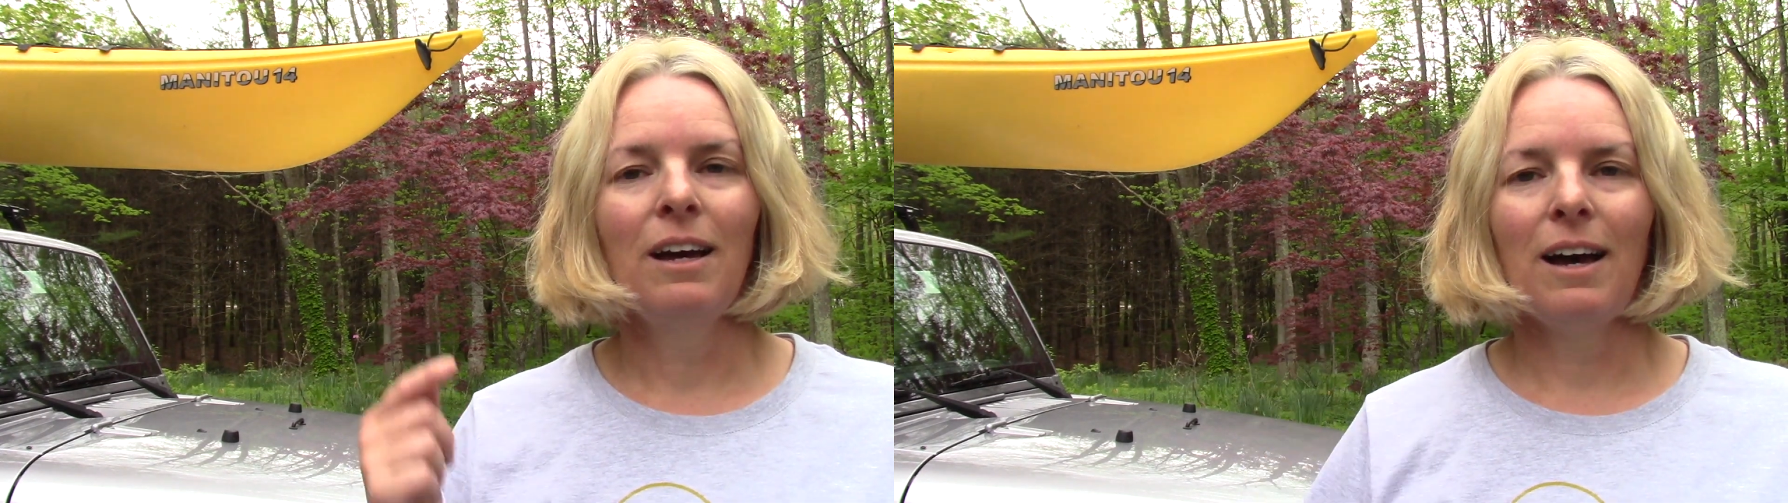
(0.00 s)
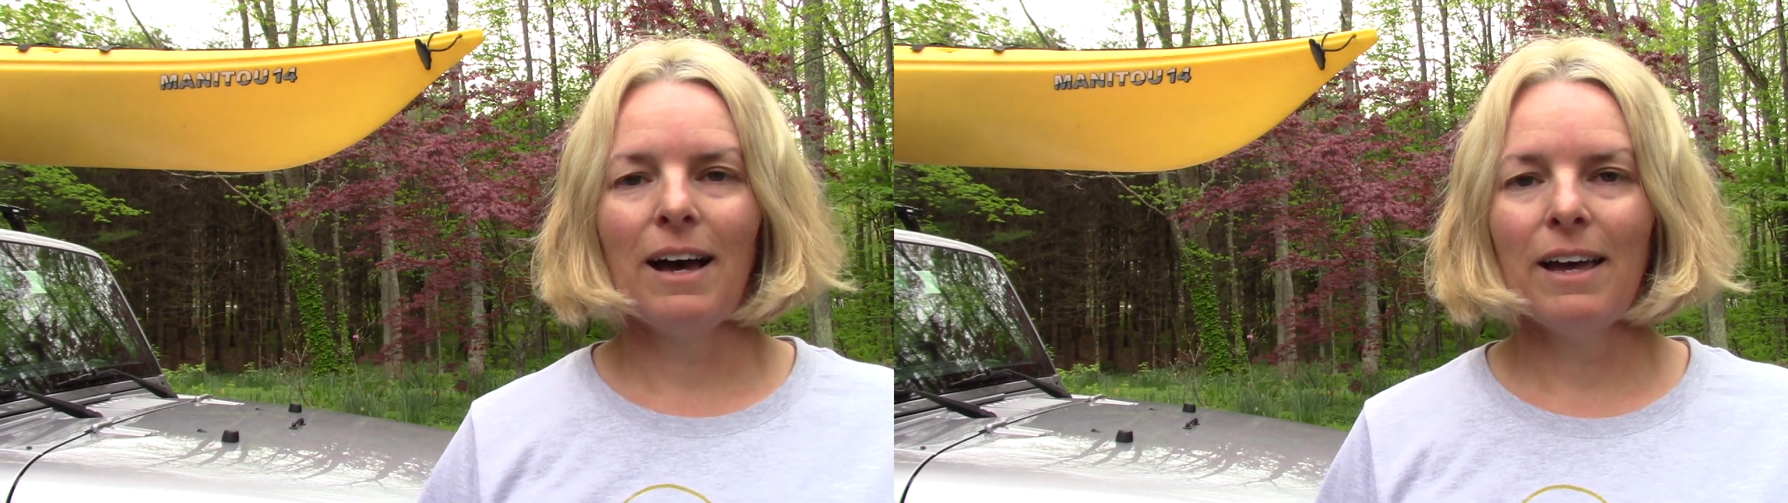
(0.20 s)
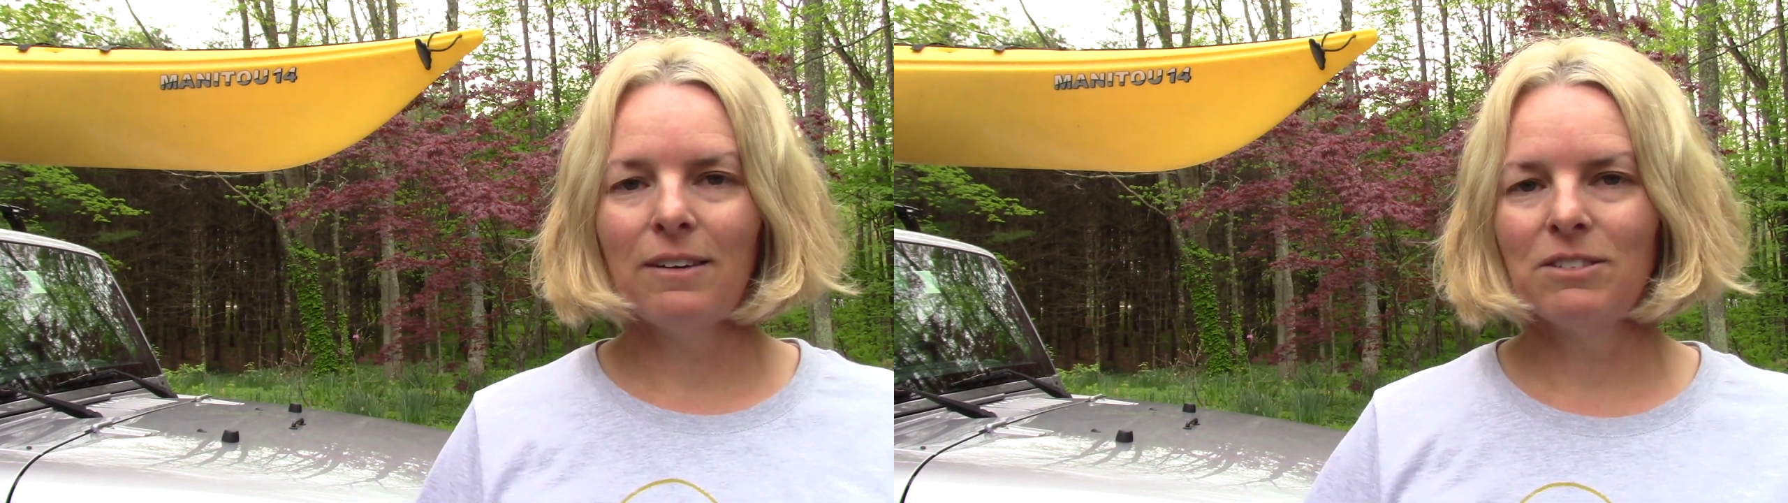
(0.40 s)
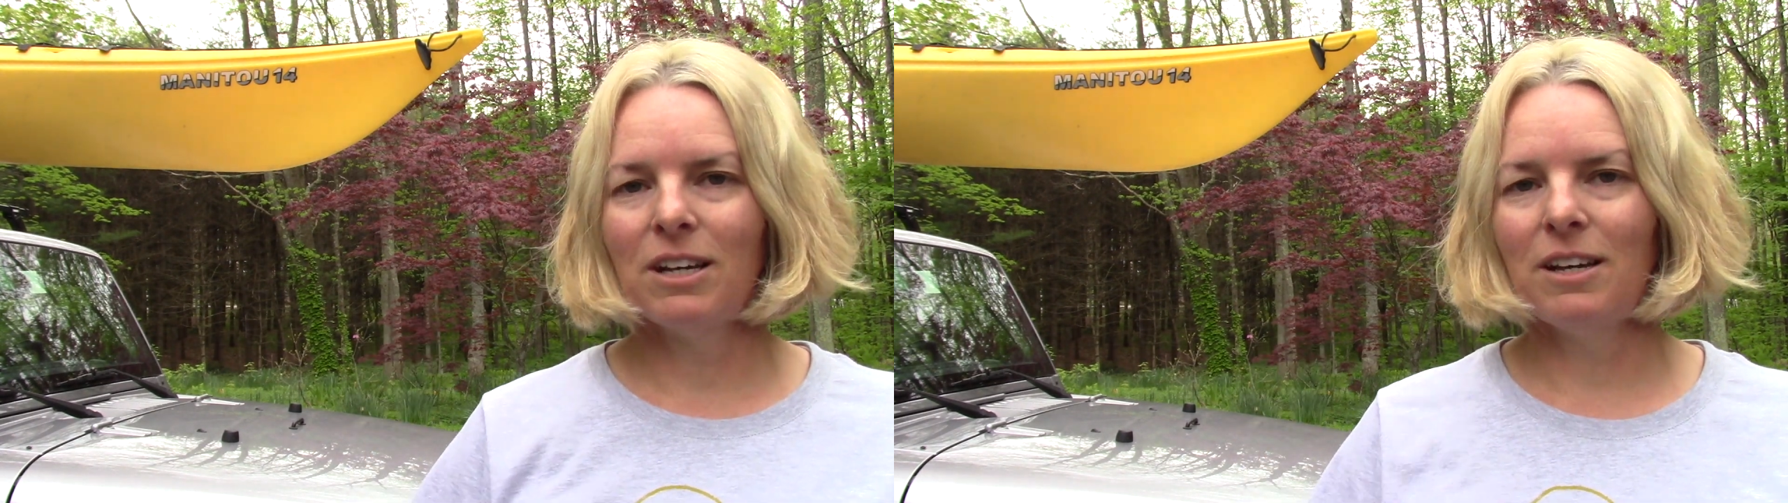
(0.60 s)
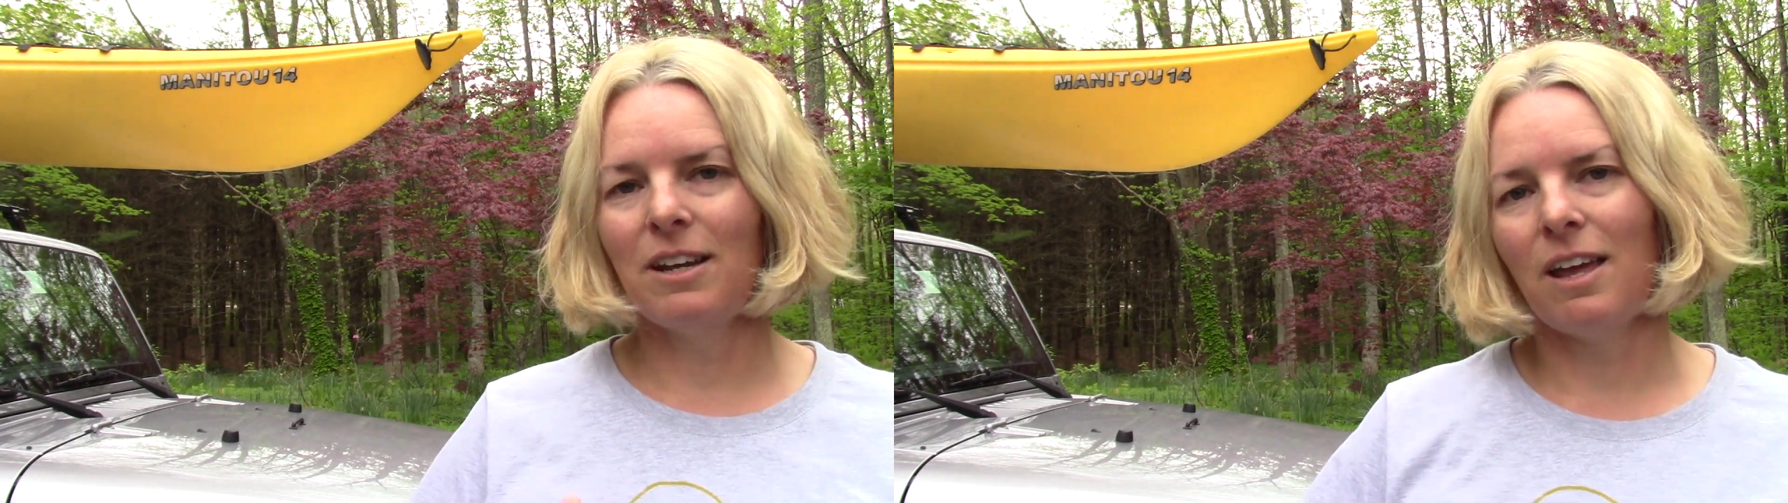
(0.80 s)
I have
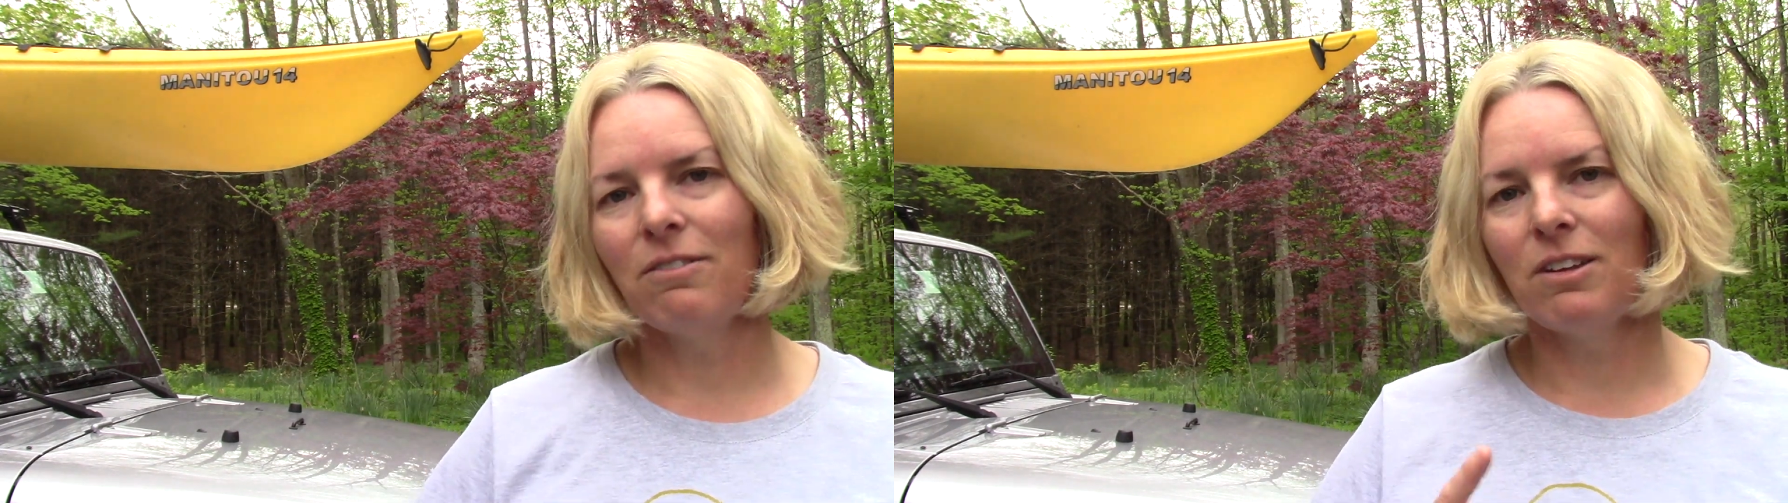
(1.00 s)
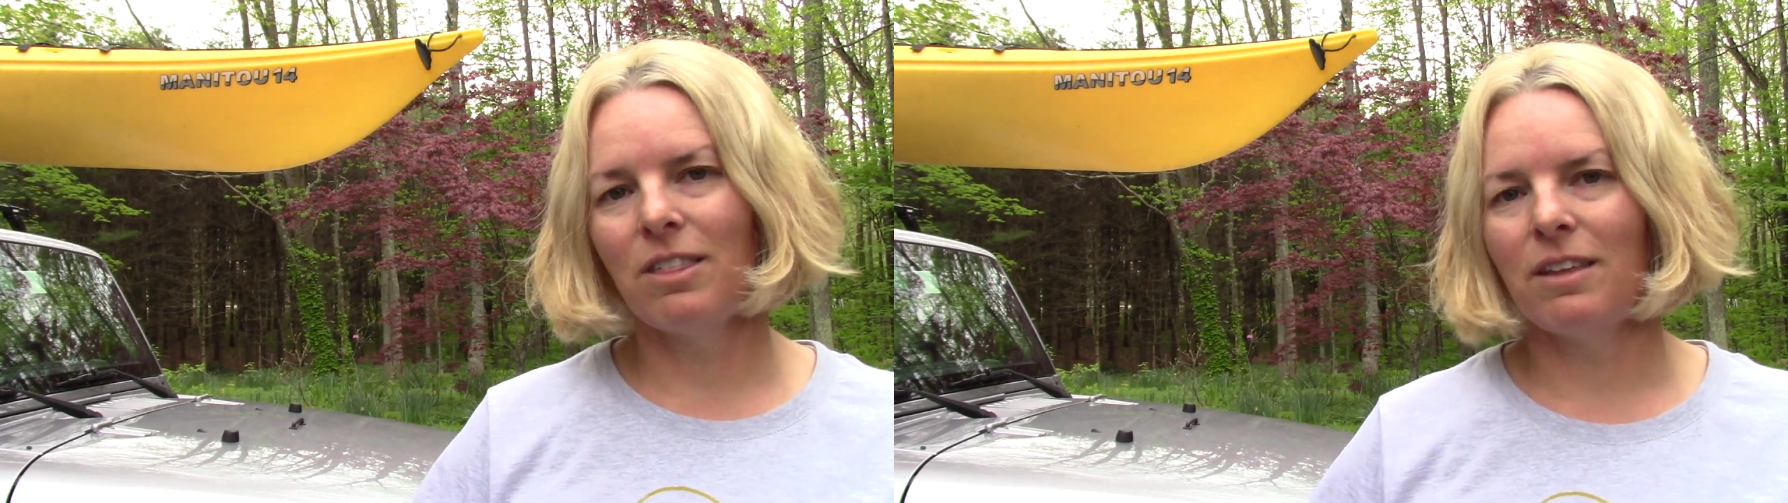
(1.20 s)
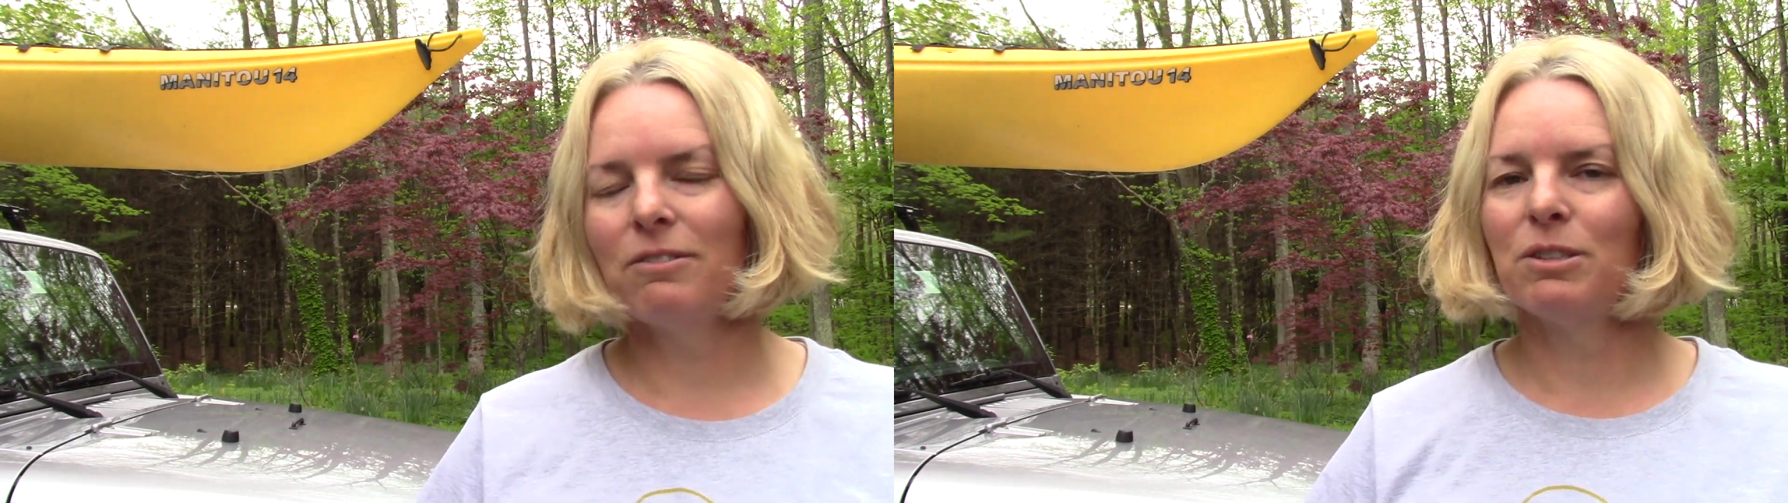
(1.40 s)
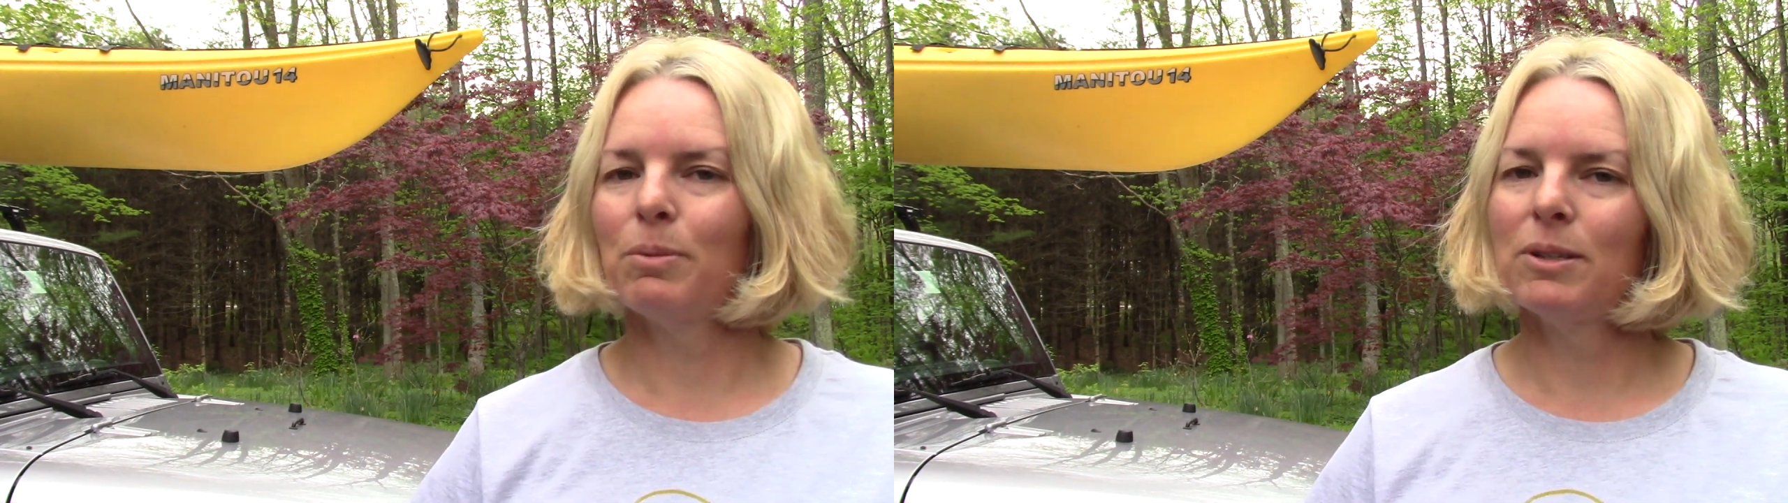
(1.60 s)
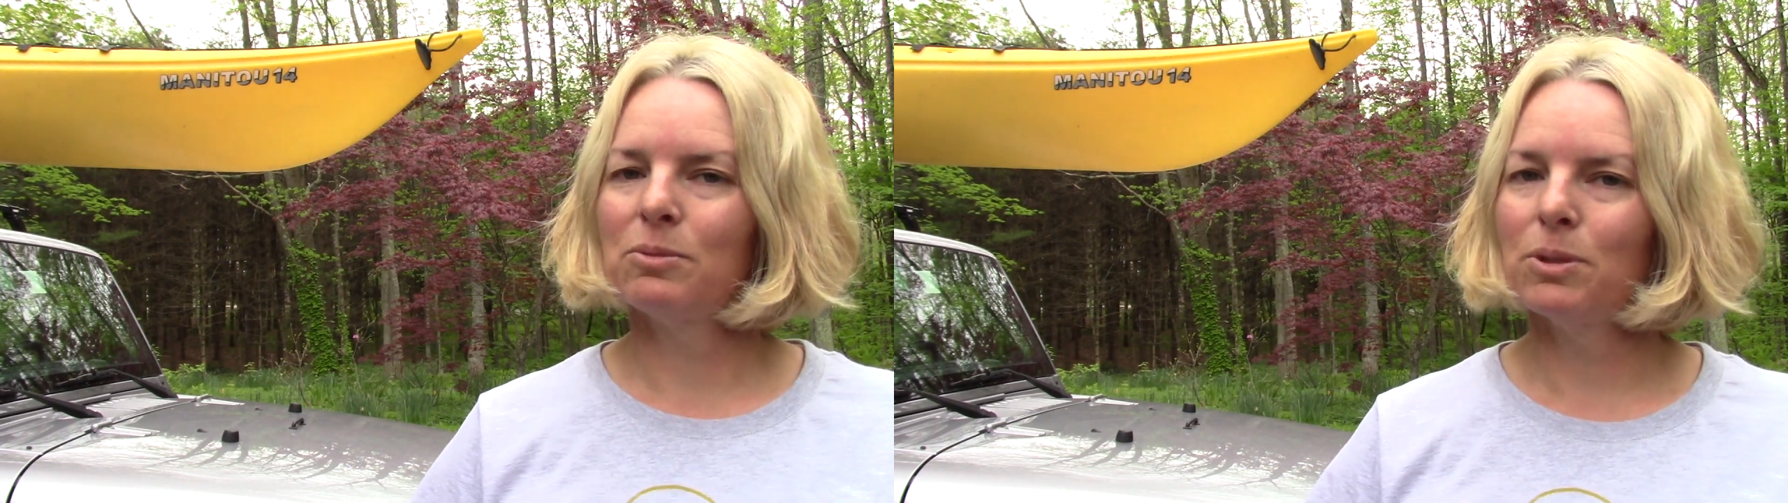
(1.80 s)
done everything
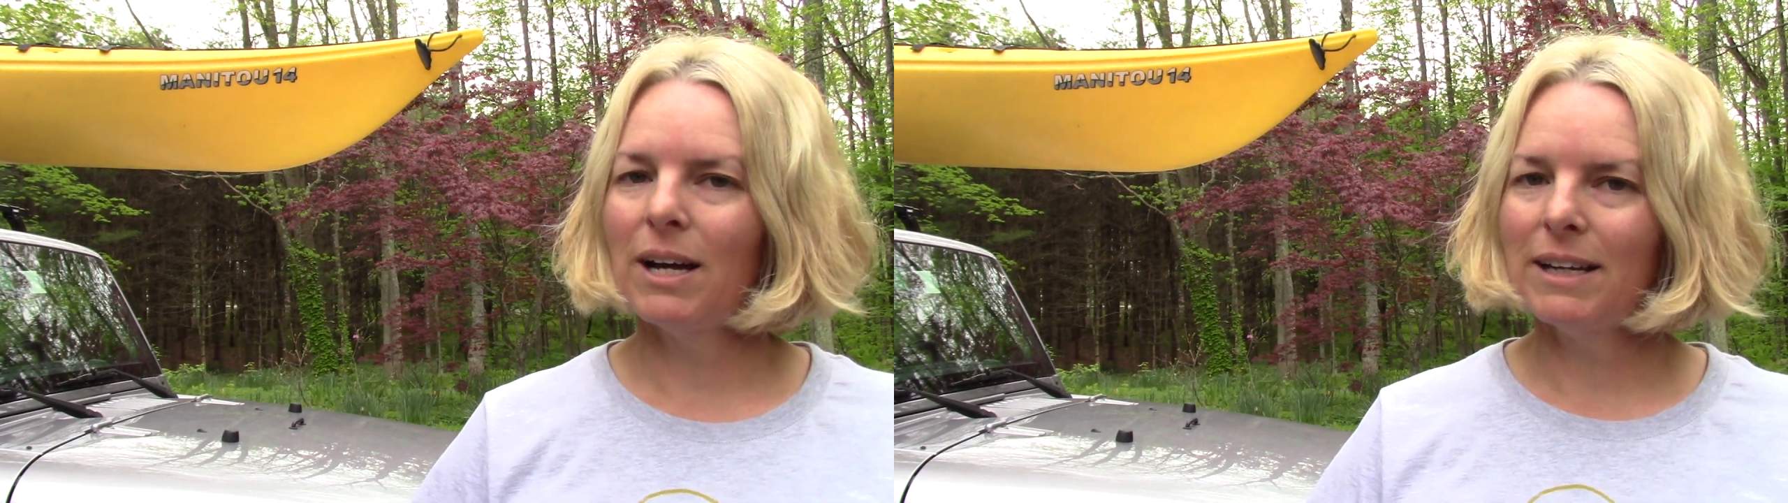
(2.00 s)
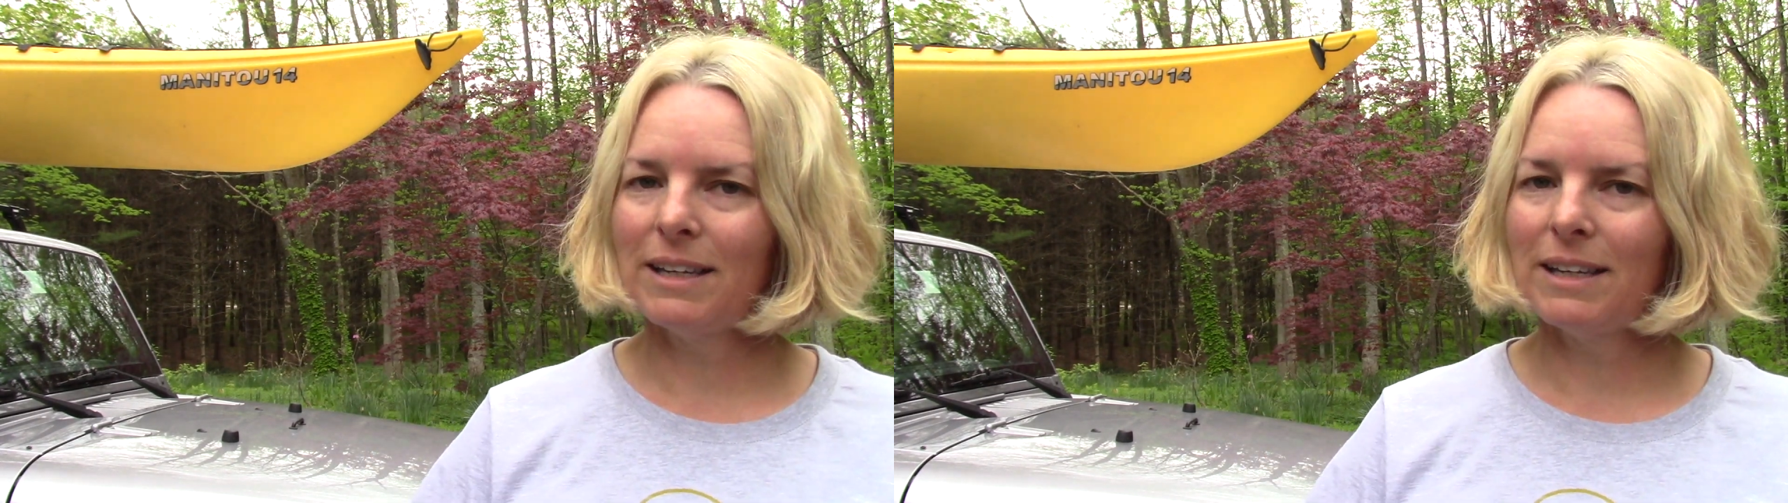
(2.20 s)
responsible I